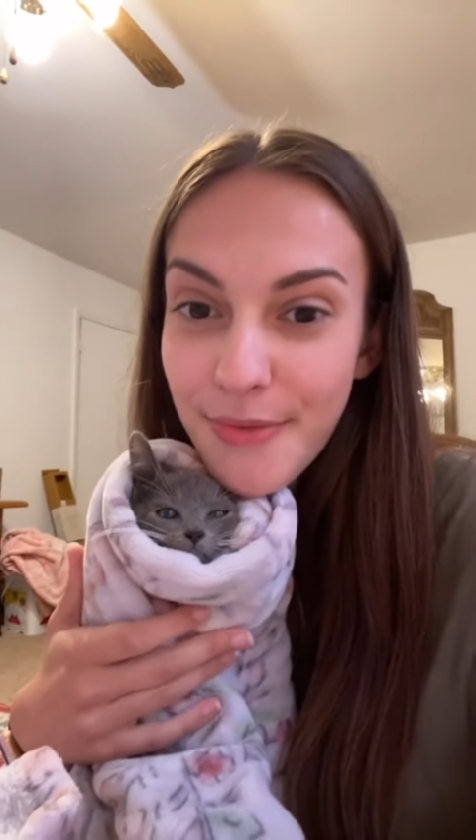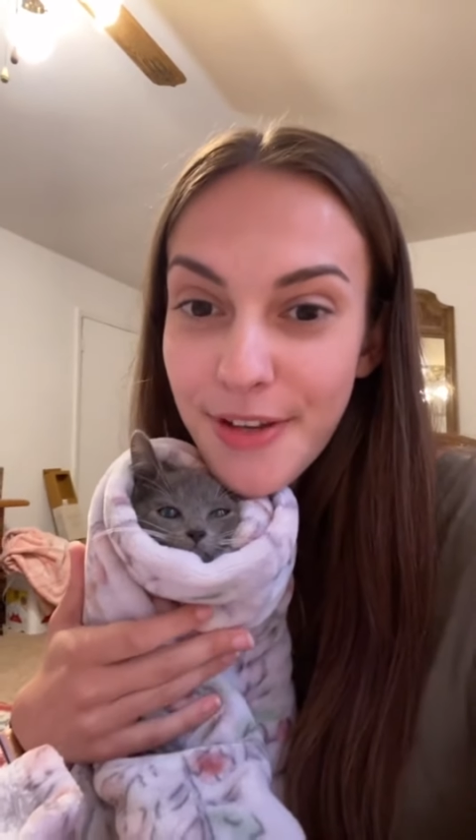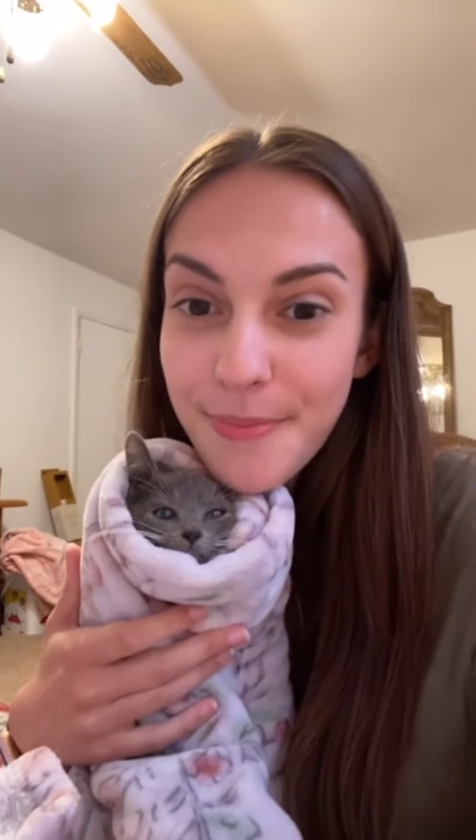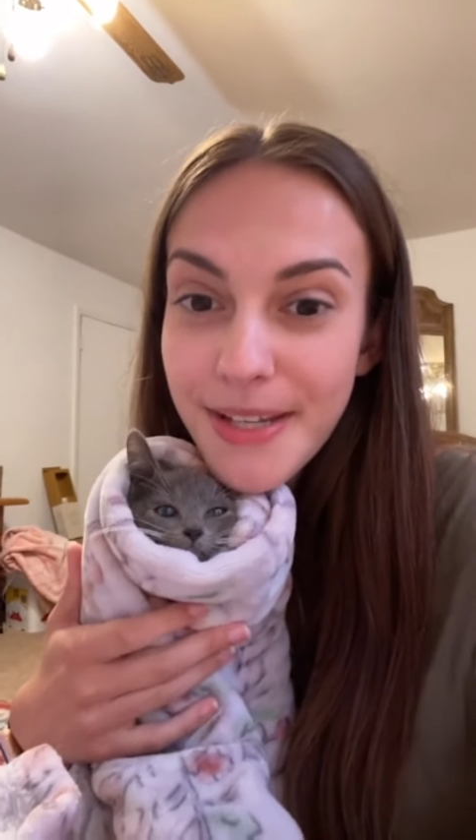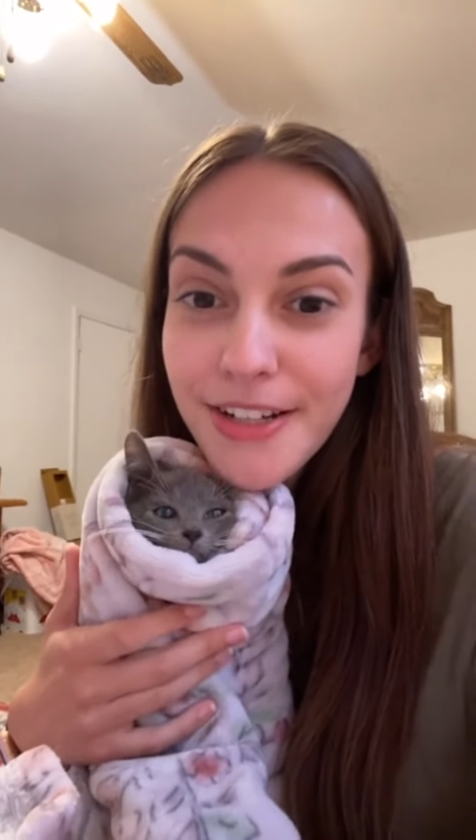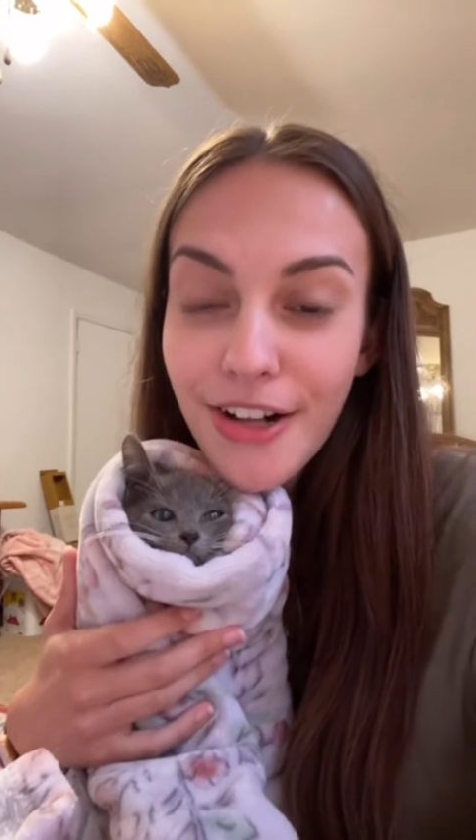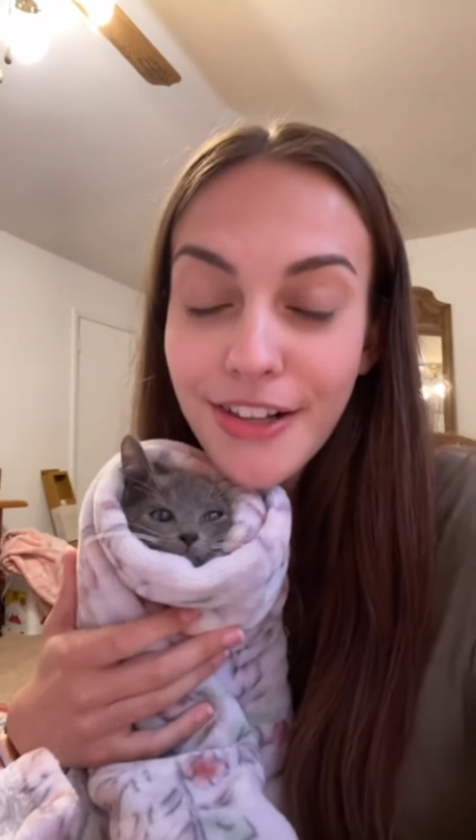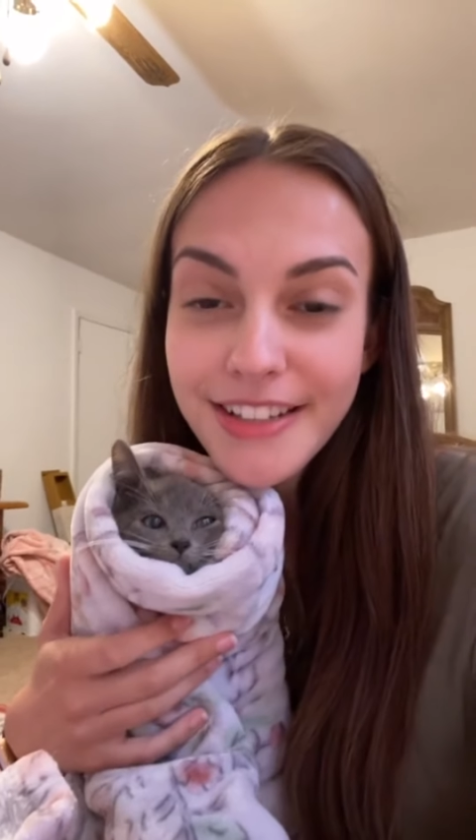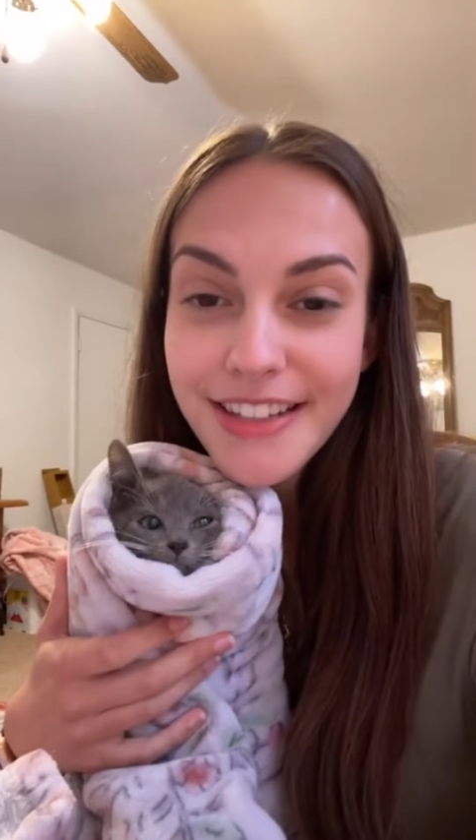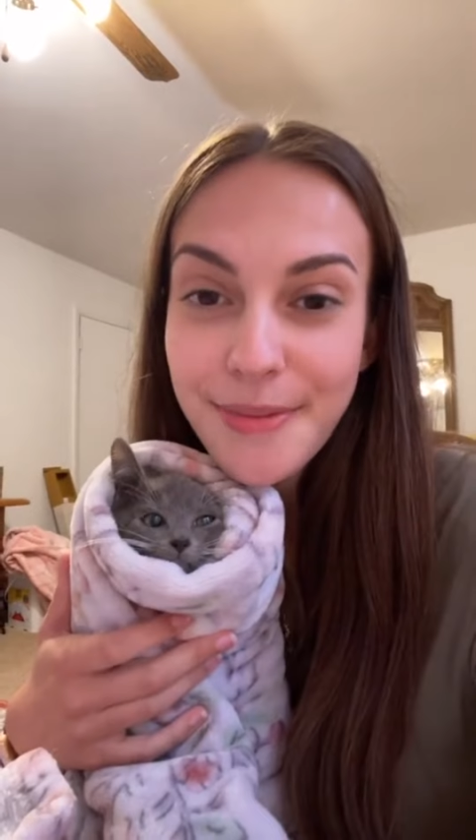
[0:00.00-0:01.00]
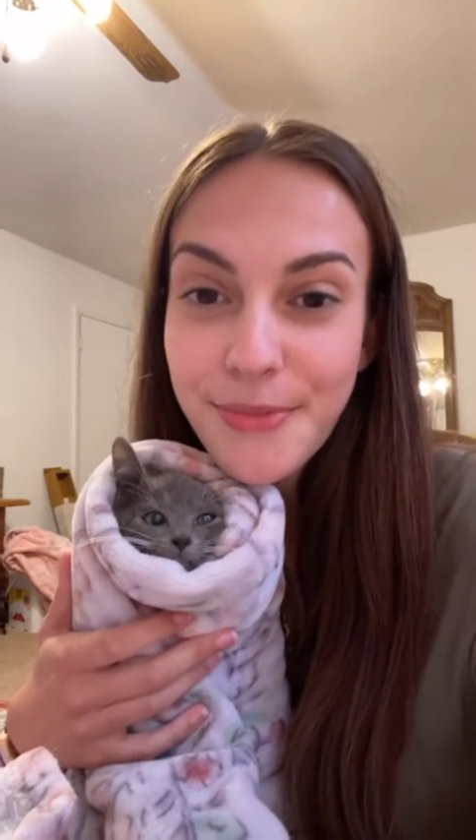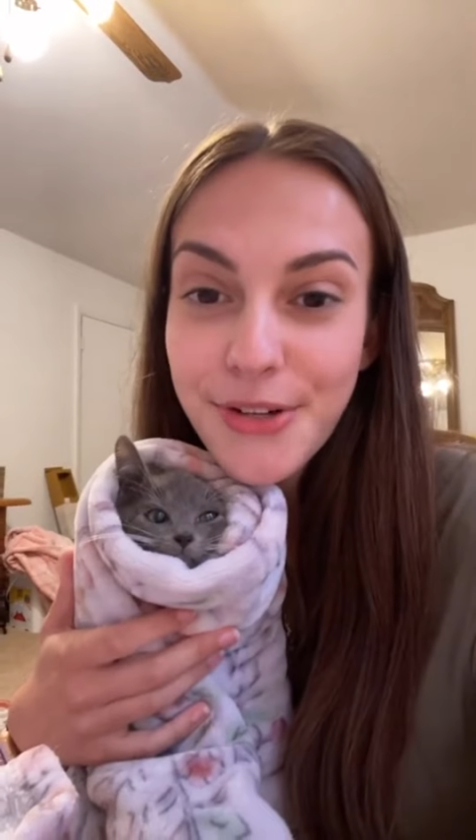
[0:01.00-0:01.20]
that we've been calling them,